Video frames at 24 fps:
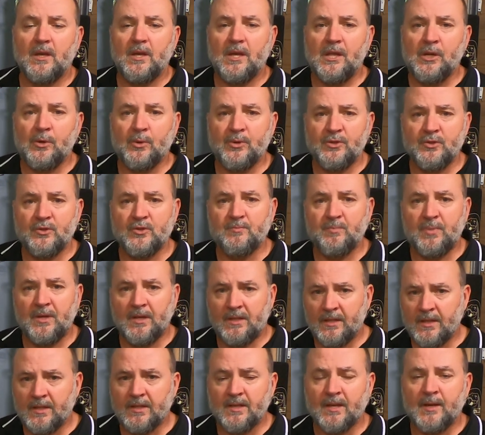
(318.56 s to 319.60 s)
and I would use
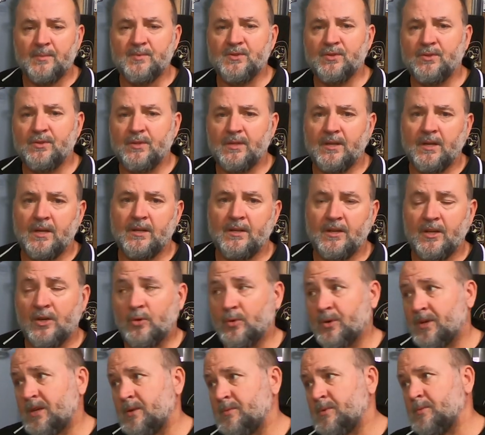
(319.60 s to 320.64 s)
picnic taps on the end, and I
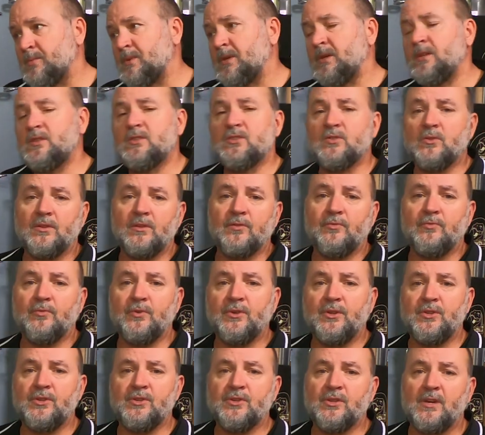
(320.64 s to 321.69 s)
would keep them inside the
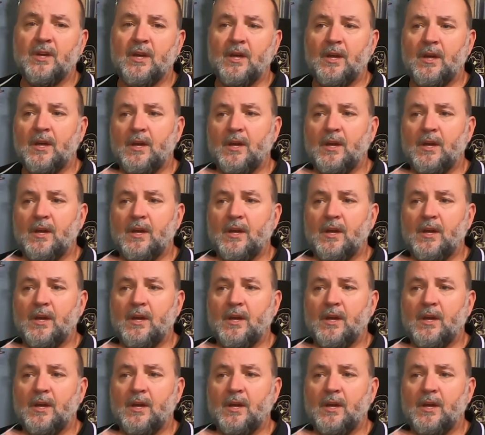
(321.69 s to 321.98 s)
fridge.